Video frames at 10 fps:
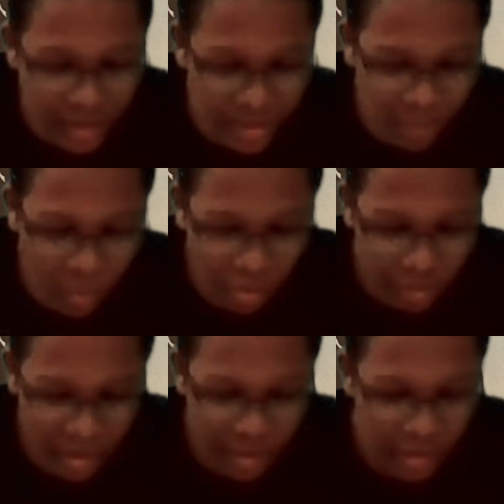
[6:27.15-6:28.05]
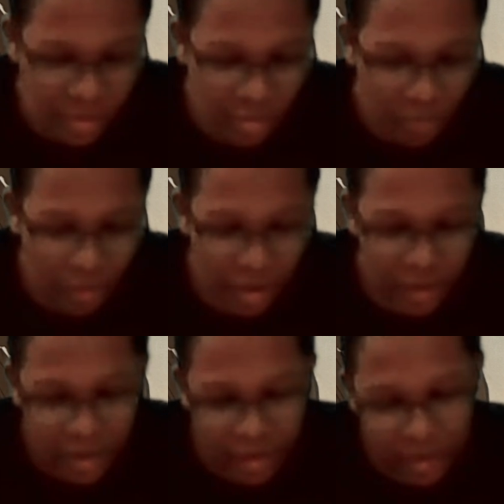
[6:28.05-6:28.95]
world I can do
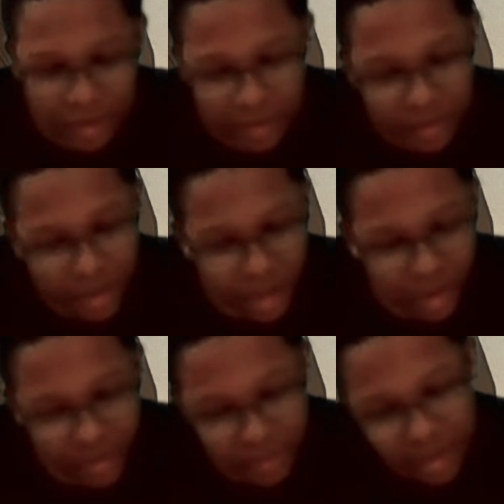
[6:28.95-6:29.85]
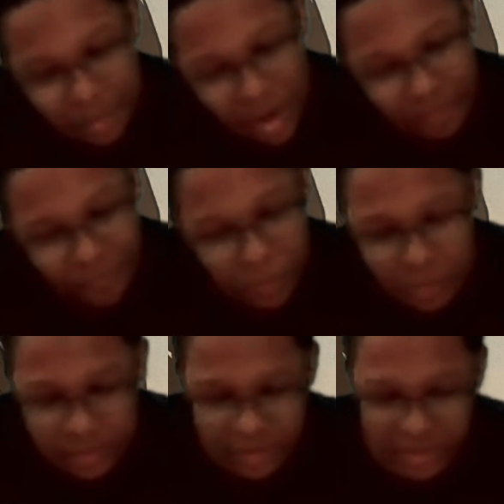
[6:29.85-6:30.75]
about
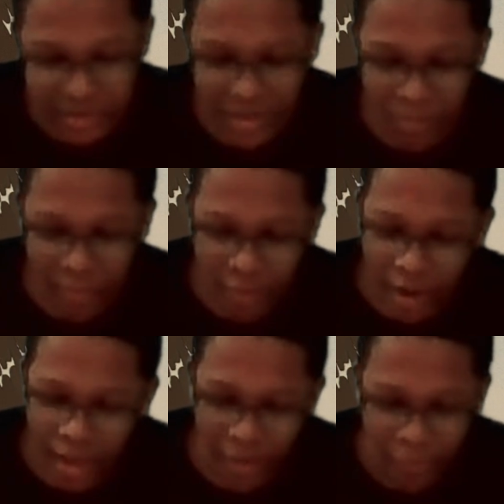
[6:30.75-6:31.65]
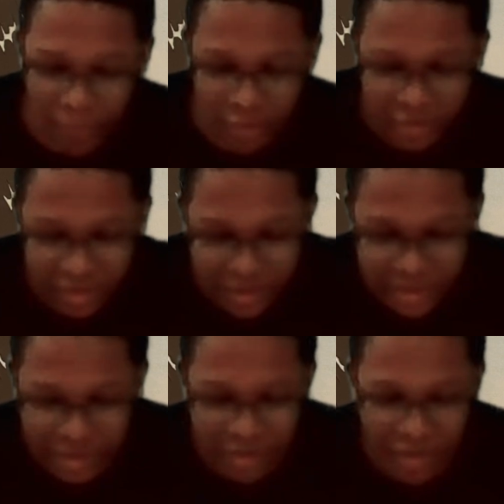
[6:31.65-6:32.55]
folks except laugh.
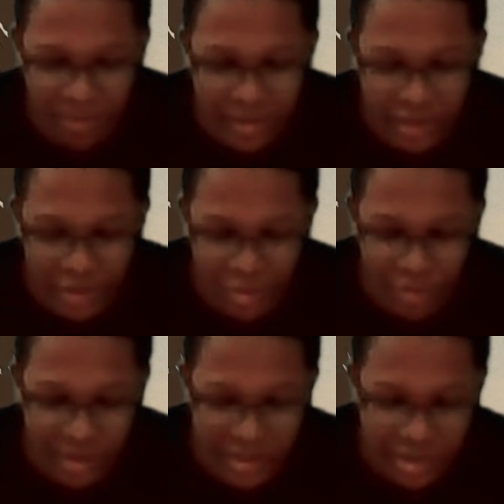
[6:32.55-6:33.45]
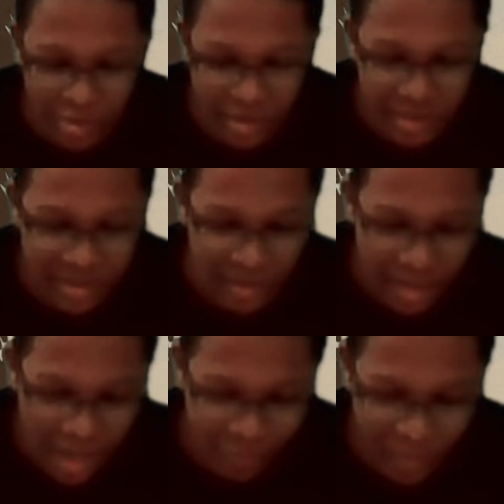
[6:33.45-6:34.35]
So I'm gonna join the circus and
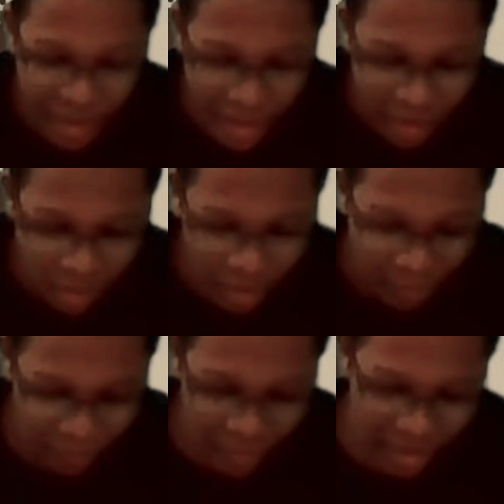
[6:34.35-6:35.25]
laugh my head off.